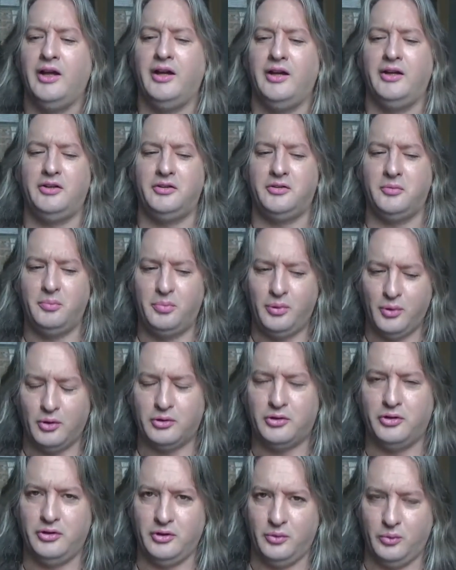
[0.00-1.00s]
It is
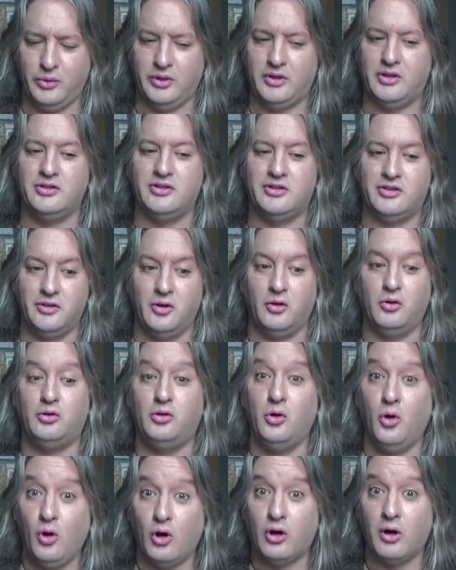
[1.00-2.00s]
important that we can still
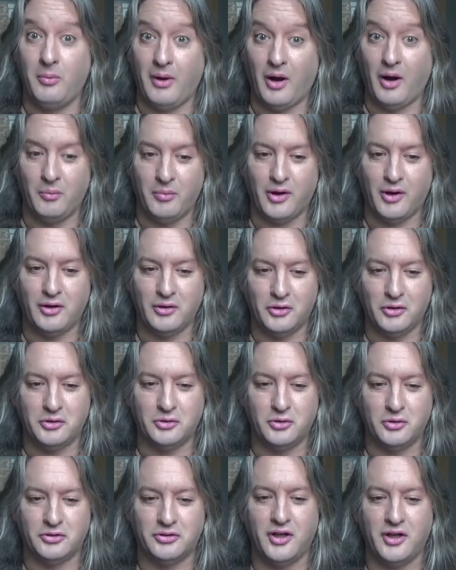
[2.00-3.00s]
talk about
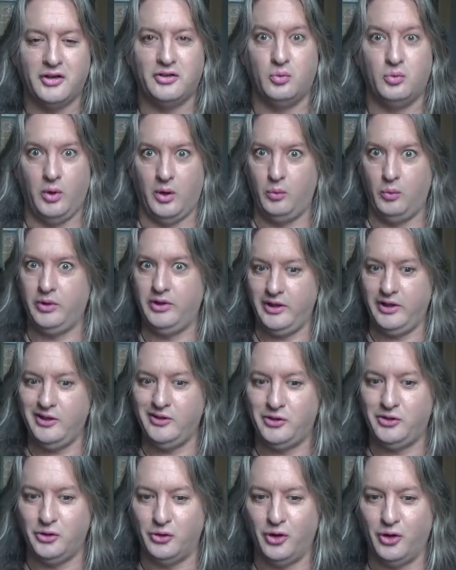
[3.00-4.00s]
biological sex when we
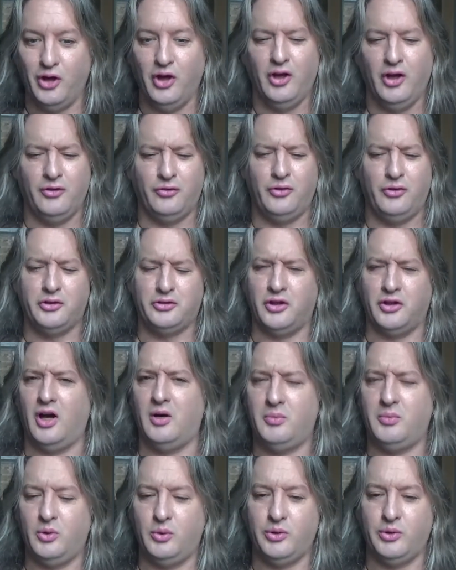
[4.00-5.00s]
need to, for
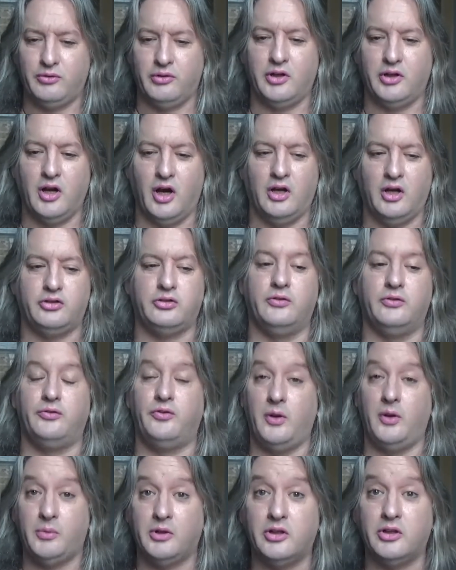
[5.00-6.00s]
example with regards to
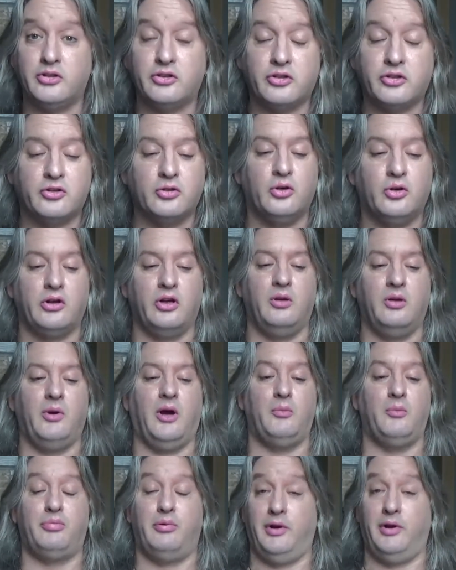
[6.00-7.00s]
feminists talking
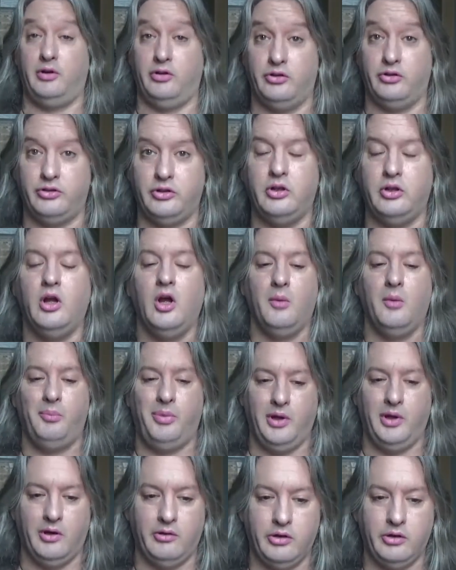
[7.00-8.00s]
about pregnancy,
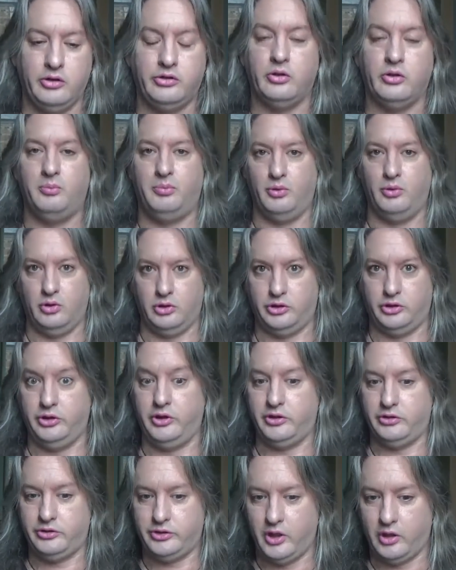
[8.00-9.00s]
periods,
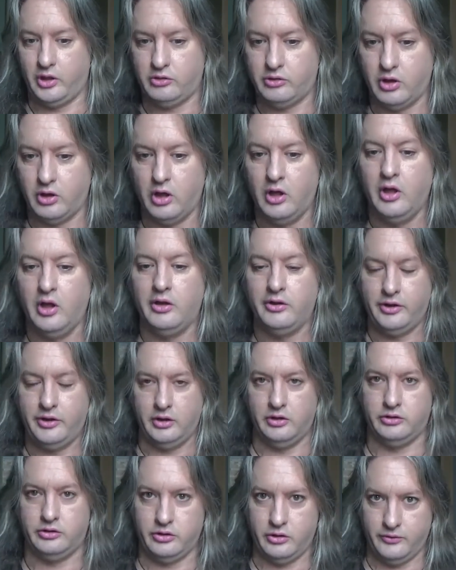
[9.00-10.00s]
abortion, etc,
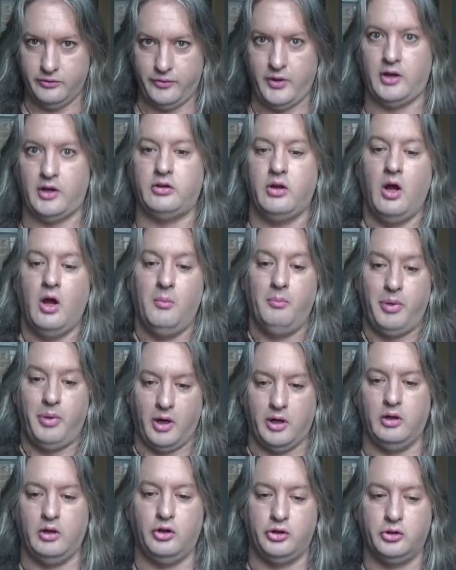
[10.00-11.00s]
things that affect
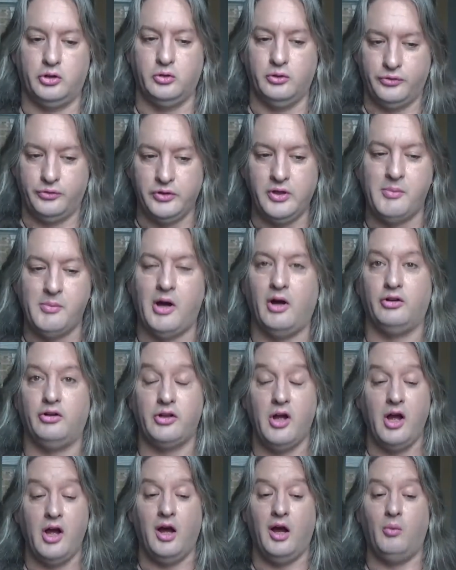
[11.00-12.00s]
biological females
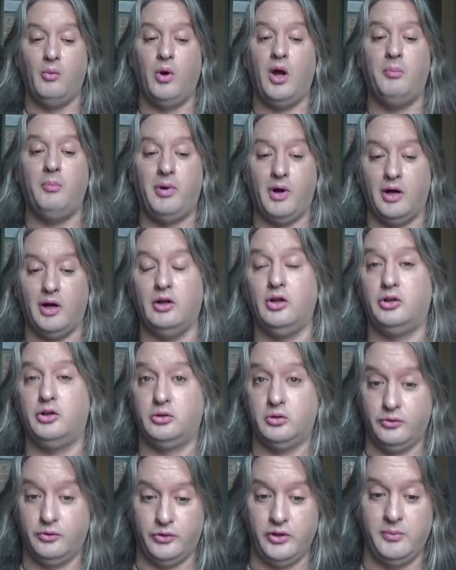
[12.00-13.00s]
and where
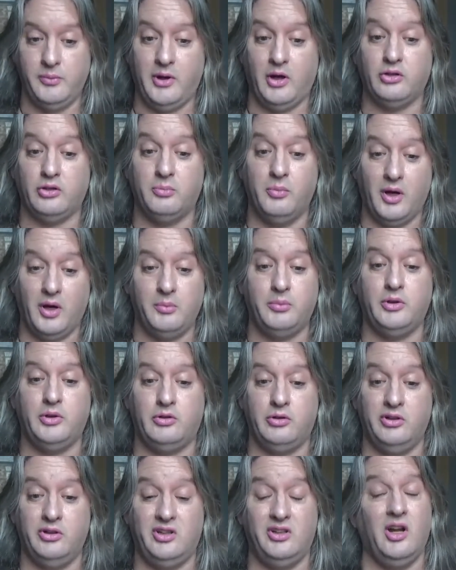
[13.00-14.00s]
biological females might be
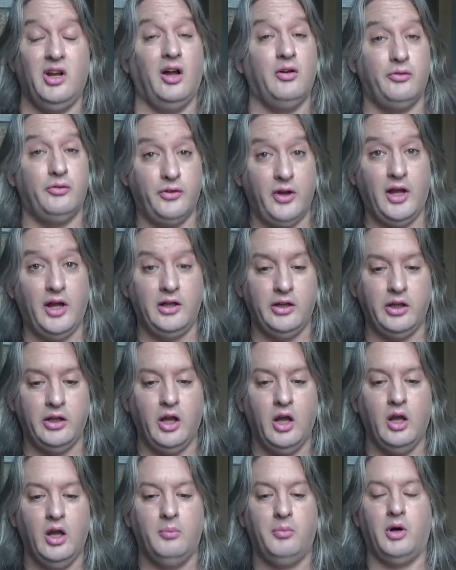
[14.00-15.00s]
treated
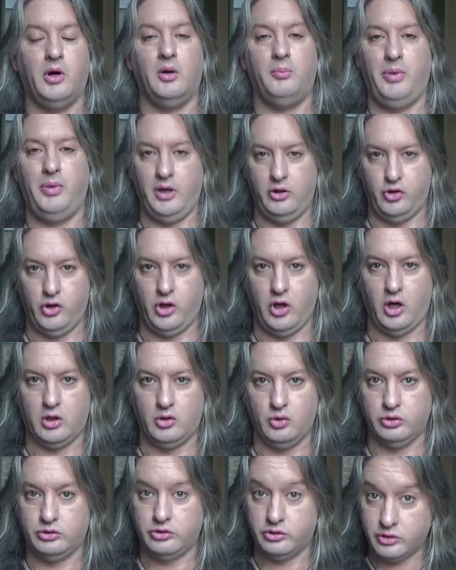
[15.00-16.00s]
unfairly by a
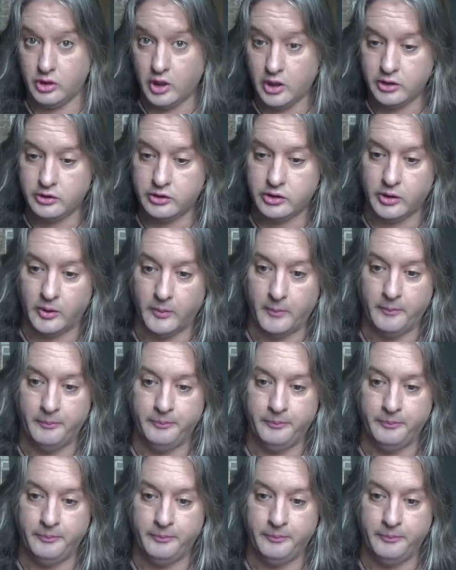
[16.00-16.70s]
patriarchal society.